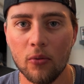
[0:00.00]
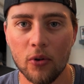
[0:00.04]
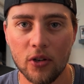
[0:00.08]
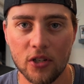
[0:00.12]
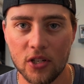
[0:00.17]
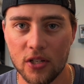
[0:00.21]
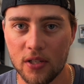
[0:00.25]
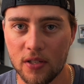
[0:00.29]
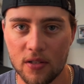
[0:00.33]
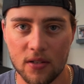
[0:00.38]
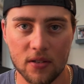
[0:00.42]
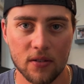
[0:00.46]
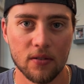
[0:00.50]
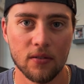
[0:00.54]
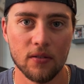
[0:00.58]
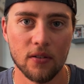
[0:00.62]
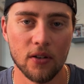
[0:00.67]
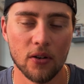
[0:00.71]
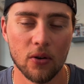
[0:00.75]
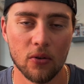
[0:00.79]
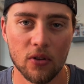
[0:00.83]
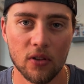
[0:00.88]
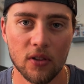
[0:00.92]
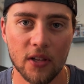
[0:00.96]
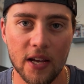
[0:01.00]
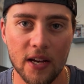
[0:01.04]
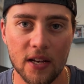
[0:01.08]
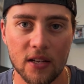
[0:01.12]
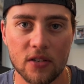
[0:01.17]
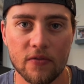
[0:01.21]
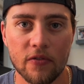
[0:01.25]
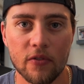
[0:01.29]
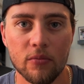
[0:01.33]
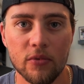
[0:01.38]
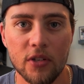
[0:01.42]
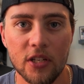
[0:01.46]
which is the
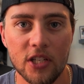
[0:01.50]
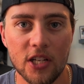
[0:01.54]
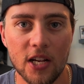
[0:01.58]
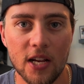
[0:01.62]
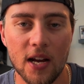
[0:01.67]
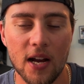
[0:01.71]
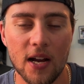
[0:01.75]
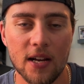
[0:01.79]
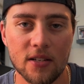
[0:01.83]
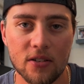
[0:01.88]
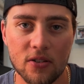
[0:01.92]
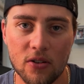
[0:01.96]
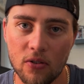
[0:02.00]
latest from DJI.